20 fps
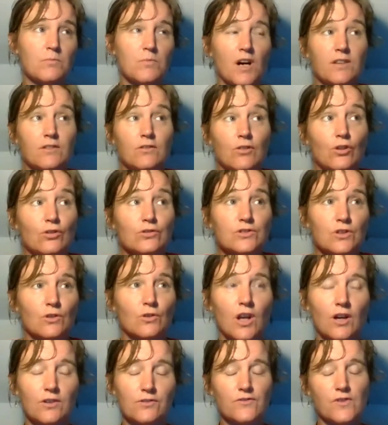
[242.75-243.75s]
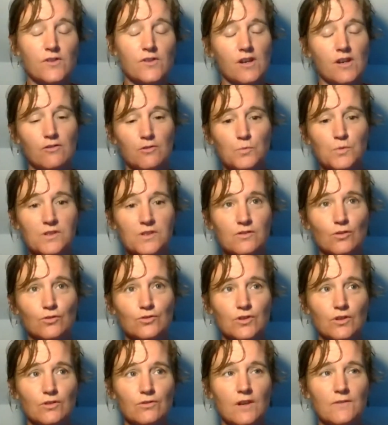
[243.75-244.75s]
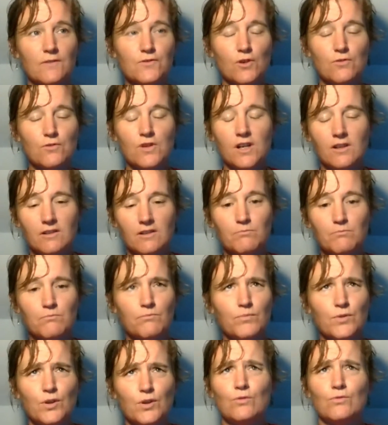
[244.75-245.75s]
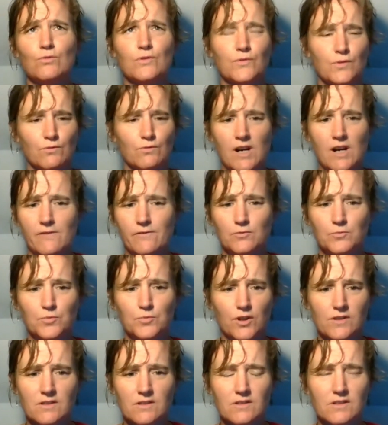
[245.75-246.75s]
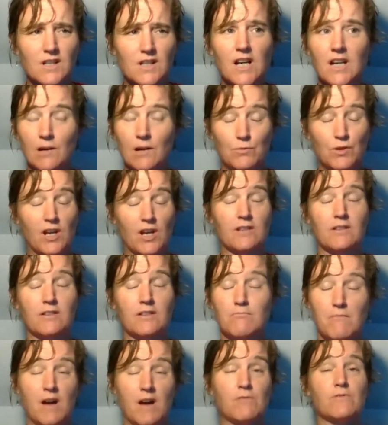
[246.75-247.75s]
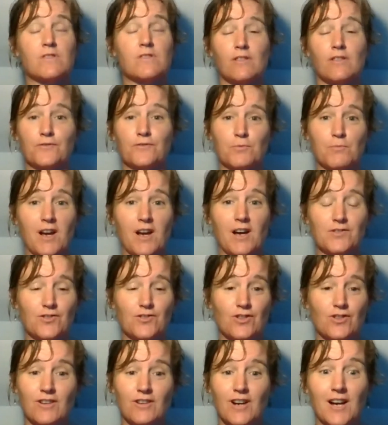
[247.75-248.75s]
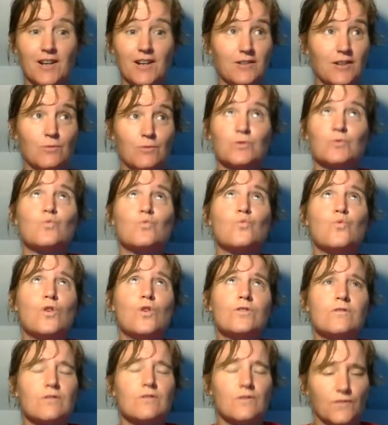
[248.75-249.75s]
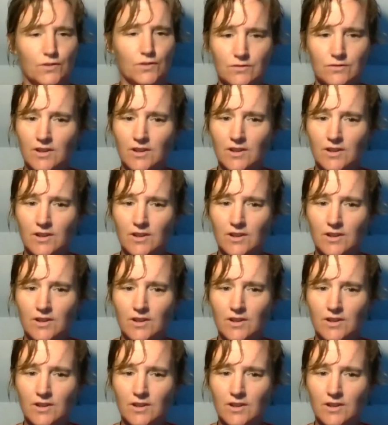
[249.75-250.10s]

And also a lot of the therapists also have donated beautiful raffle prizes, and we had a mountain of them last year, and it was wonderful.